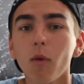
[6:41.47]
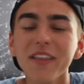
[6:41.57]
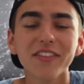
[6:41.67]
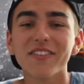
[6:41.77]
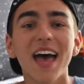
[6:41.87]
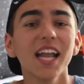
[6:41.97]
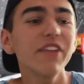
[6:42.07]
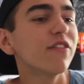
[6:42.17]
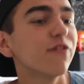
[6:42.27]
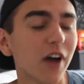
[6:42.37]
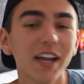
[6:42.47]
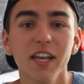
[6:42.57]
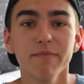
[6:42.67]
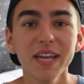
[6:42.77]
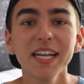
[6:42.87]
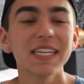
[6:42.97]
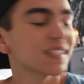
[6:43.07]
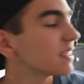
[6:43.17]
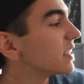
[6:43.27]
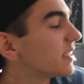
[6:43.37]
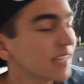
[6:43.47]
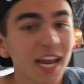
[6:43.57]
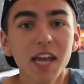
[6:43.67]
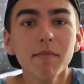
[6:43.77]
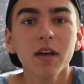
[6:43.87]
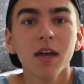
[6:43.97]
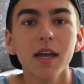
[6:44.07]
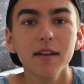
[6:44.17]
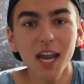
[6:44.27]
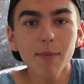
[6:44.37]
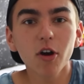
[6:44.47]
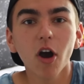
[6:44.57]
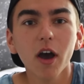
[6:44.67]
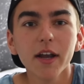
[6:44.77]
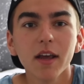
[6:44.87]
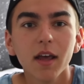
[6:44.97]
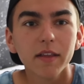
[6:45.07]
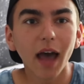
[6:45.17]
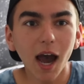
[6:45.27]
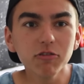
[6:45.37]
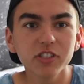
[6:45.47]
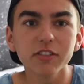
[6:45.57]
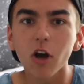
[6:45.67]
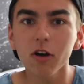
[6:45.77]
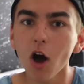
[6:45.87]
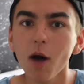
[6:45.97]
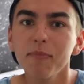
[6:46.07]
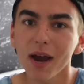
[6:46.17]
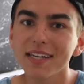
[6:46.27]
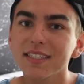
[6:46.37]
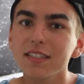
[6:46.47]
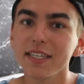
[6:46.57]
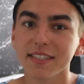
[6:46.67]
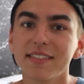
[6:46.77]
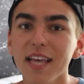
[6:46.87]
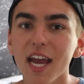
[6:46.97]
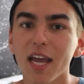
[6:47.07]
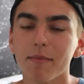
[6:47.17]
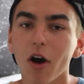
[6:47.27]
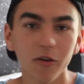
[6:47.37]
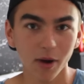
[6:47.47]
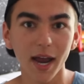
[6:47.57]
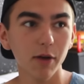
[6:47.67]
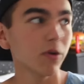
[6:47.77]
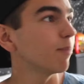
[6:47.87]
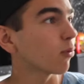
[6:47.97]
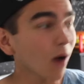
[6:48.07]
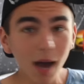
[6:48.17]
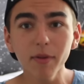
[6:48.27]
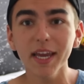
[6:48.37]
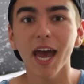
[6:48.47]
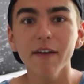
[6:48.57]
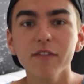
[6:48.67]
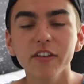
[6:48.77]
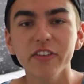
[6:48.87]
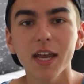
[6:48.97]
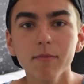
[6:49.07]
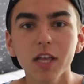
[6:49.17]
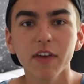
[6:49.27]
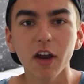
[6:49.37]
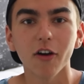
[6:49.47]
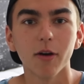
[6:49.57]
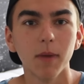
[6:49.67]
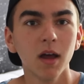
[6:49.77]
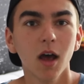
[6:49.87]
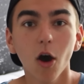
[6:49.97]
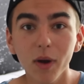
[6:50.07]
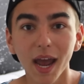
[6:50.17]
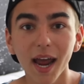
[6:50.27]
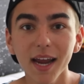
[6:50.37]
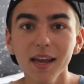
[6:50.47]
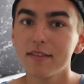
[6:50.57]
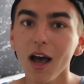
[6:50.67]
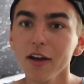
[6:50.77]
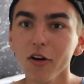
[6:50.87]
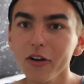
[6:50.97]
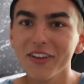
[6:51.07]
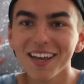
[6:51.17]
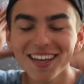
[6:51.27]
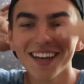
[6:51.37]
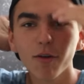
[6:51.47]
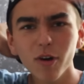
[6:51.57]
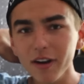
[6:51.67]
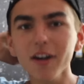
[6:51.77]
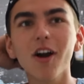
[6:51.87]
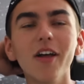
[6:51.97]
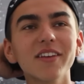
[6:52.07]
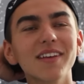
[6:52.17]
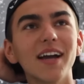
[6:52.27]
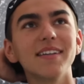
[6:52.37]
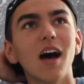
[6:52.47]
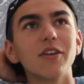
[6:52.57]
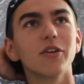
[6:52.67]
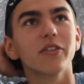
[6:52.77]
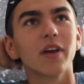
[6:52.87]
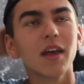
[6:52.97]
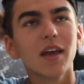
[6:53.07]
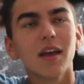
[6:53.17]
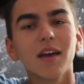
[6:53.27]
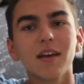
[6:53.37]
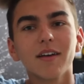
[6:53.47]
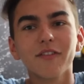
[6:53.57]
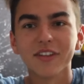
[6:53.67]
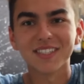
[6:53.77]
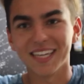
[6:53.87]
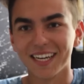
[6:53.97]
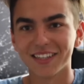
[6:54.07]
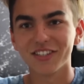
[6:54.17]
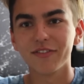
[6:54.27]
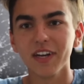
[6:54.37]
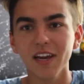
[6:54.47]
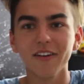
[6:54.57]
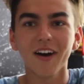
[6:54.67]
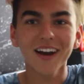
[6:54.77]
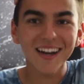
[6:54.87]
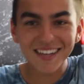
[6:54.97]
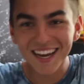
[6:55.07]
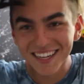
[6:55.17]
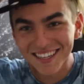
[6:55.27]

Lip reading: What does that even f***ing mean? It's the same neighborhood. The houses are all practically the same, all right? We probably have the same living room. Okay, Donald, we're gonna call this guy Donald for the sake of this video, all right?